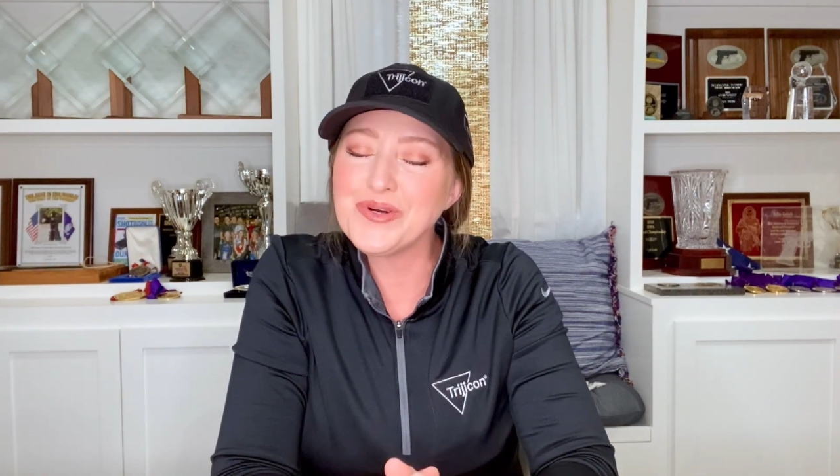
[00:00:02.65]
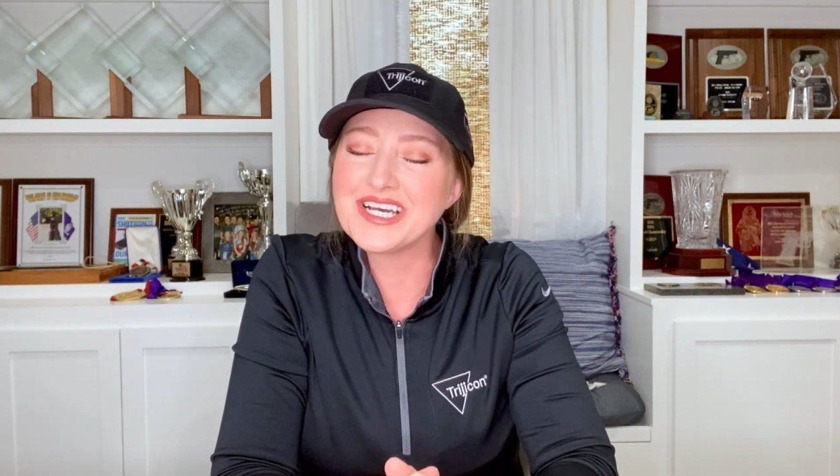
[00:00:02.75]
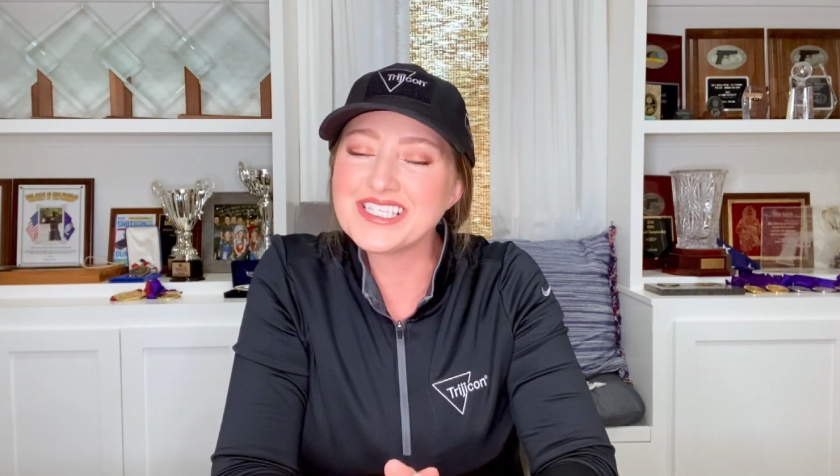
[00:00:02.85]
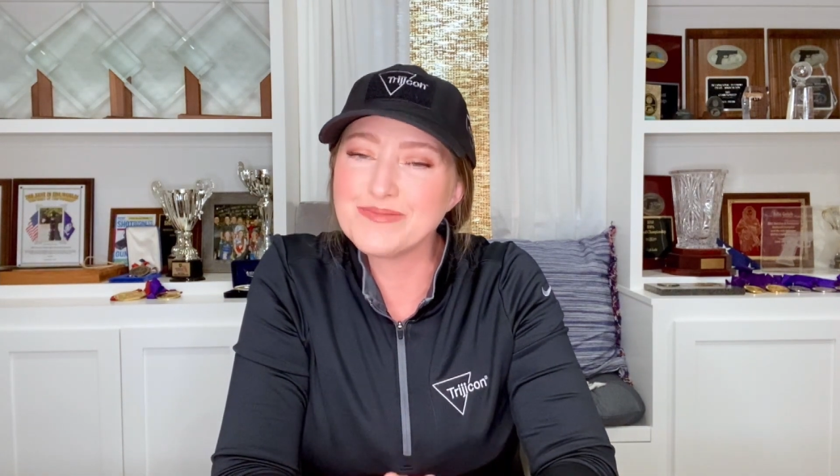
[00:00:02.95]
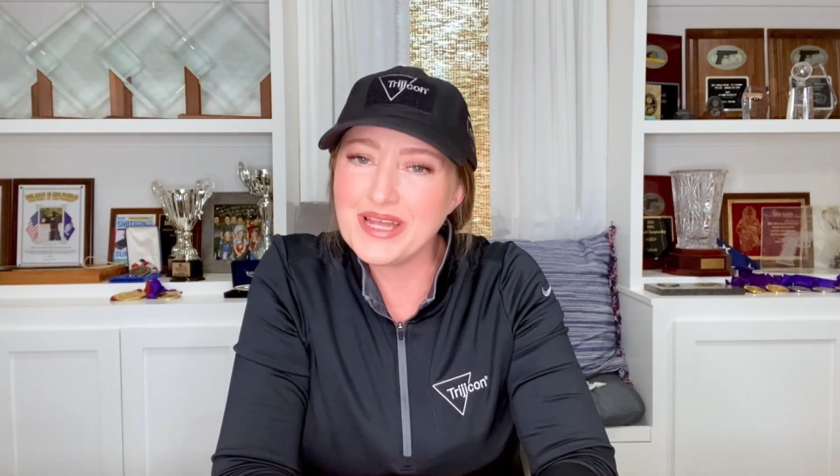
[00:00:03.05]

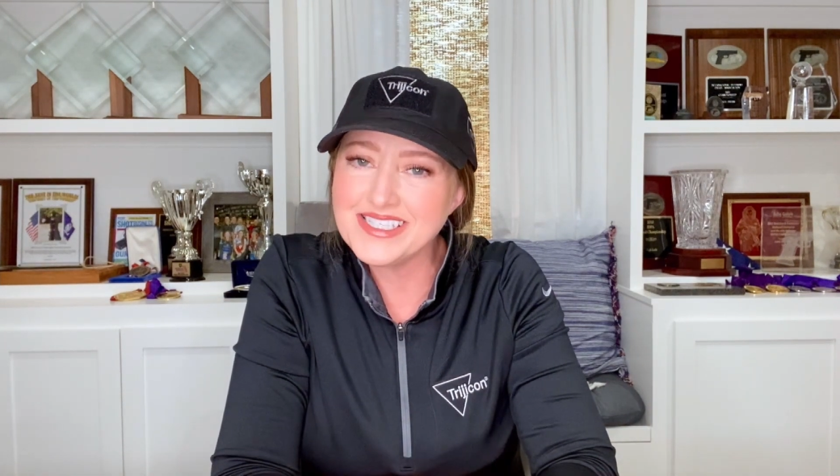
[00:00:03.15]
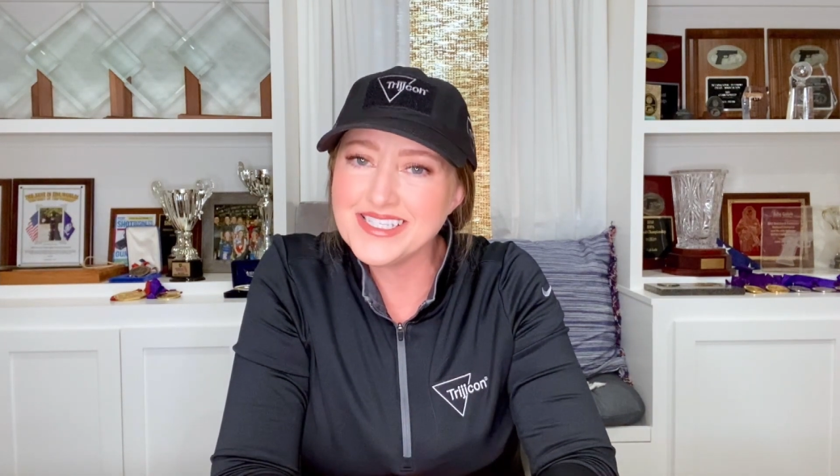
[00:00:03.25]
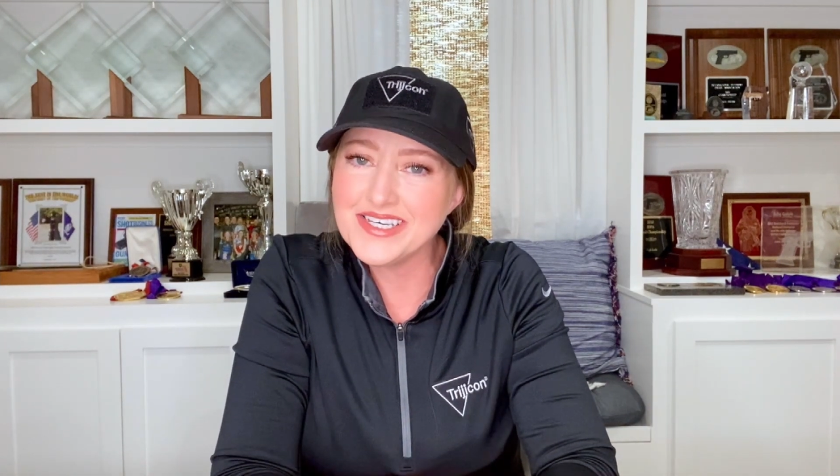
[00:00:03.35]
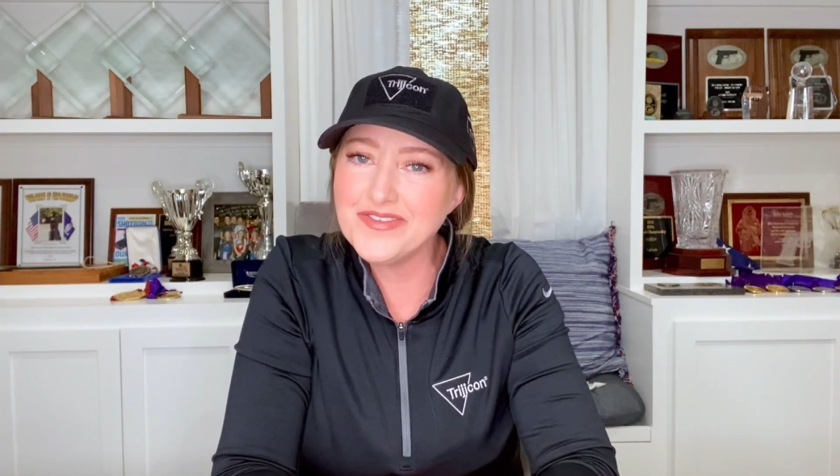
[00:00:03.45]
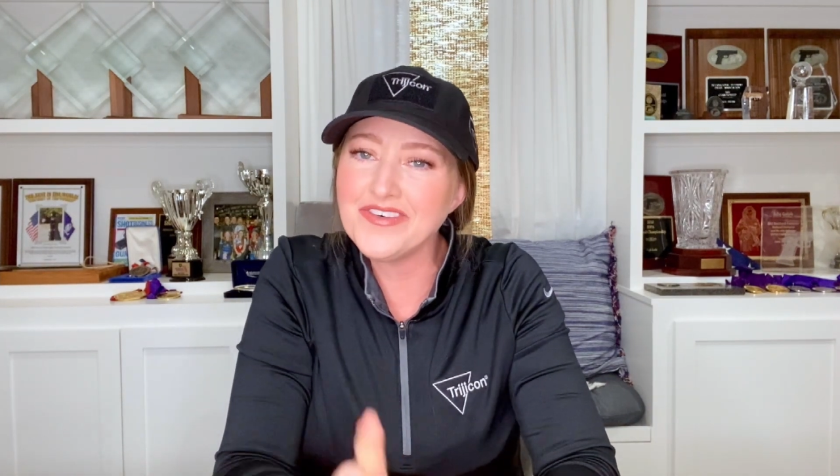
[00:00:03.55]

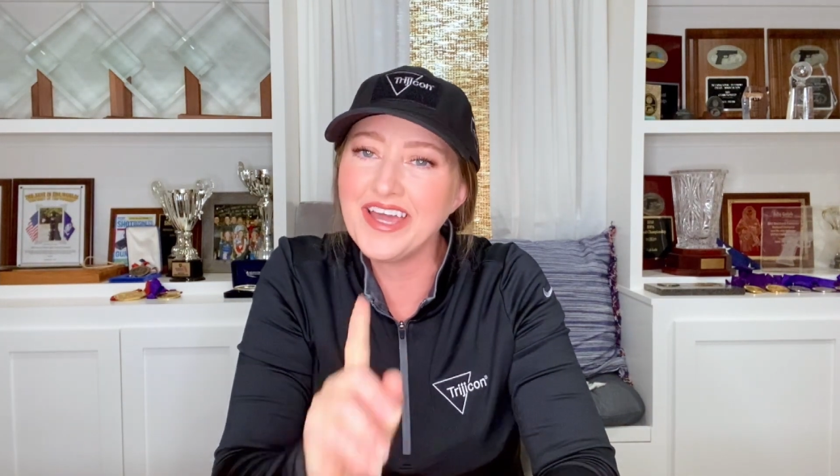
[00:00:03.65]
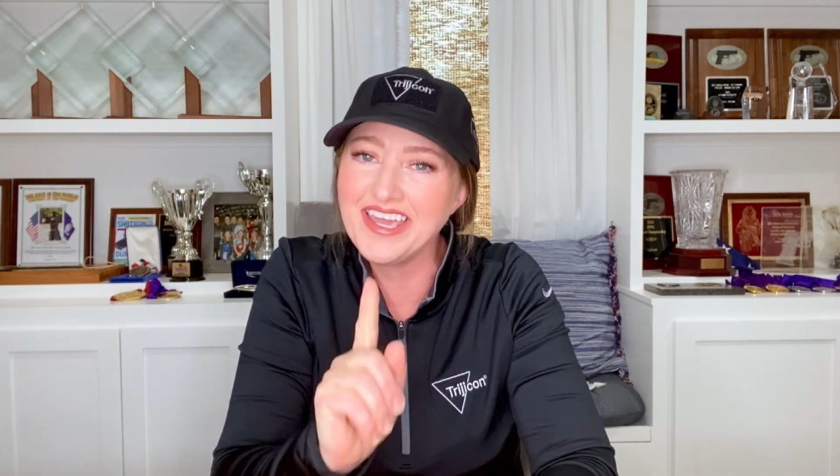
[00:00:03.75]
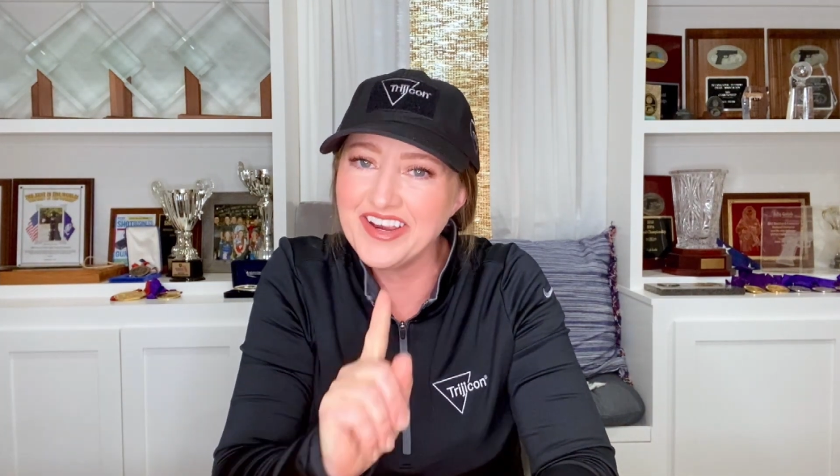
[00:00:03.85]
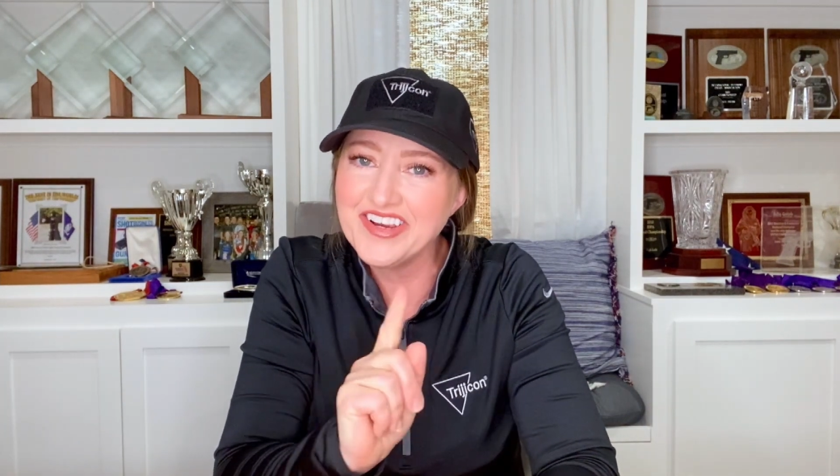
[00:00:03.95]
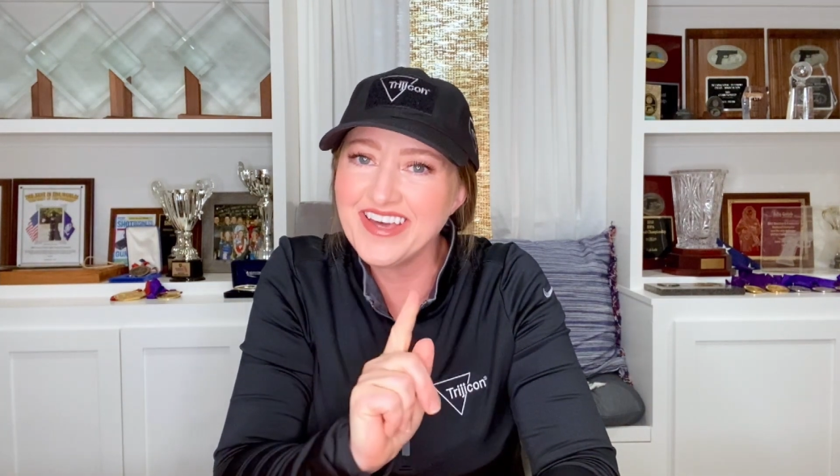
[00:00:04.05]
expensive, I
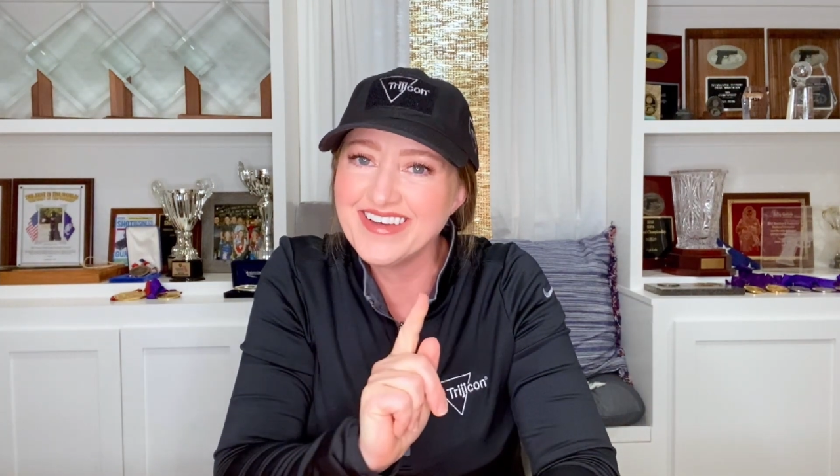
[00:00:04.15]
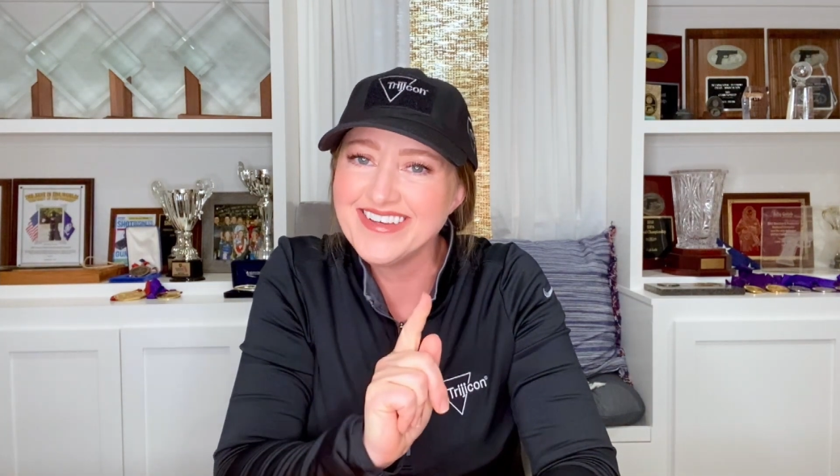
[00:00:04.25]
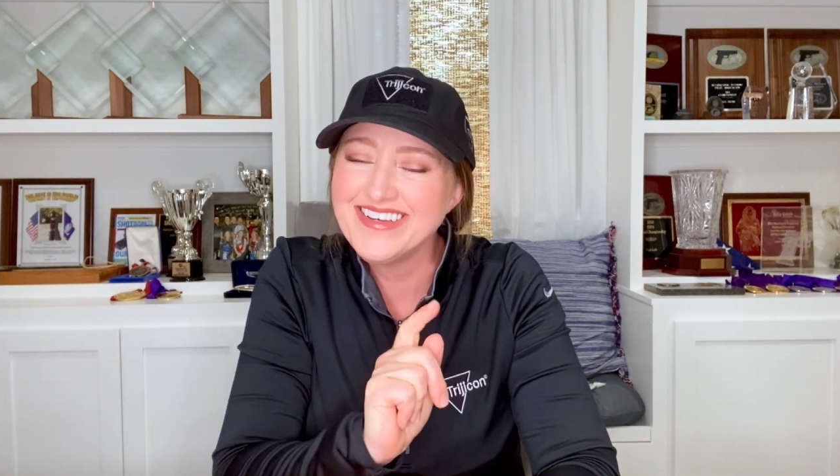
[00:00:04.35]
hear ya.